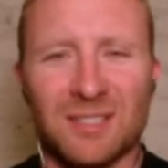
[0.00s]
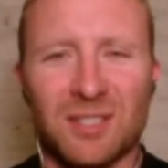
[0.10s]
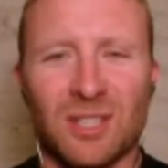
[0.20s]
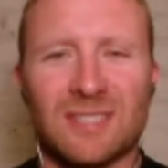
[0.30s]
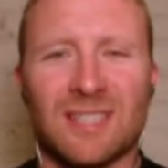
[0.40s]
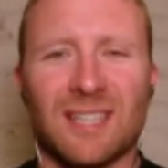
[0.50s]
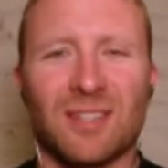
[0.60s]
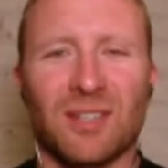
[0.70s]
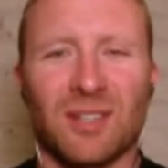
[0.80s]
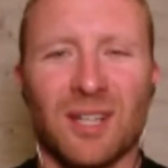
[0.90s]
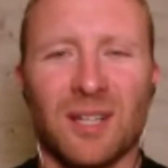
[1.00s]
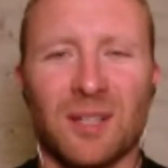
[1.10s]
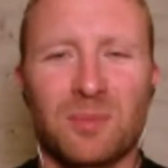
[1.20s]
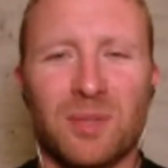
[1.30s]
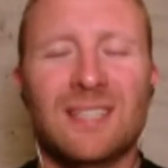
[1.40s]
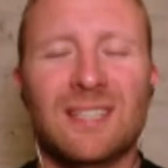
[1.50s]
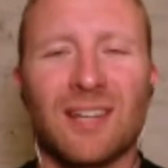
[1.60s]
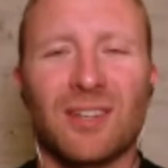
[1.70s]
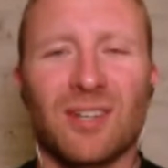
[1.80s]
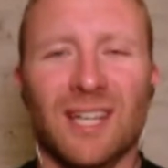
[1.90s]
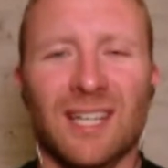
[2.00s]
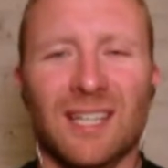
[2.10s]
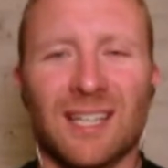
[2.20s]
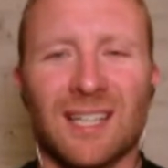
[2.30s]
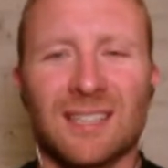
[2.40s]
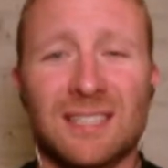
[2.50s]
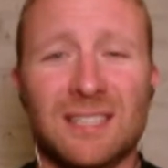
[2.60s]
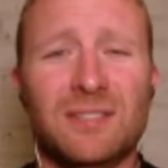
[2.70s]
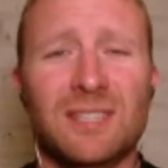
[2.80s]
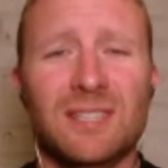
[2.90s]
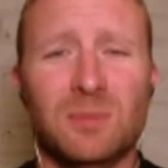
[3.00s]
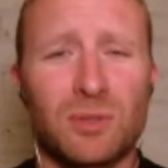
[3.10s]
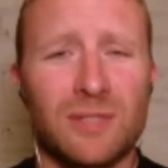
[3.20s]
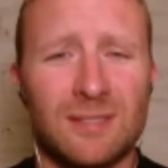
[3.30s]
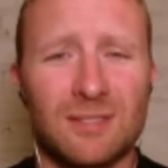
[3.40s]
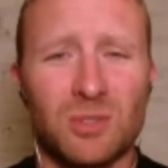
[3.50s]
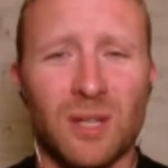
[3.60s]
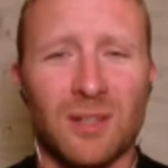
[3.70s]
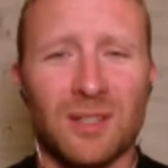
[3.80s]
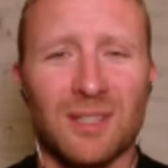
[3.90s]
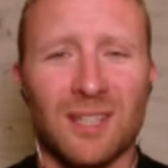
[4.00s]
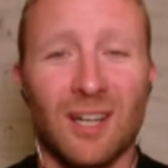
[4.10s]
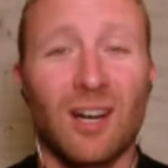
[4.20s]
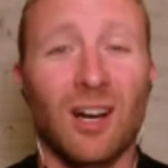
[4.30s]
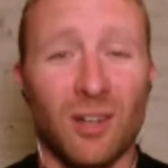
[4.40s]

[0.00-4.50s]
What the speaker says: it looks like they're putting together a TV movie, 2-hour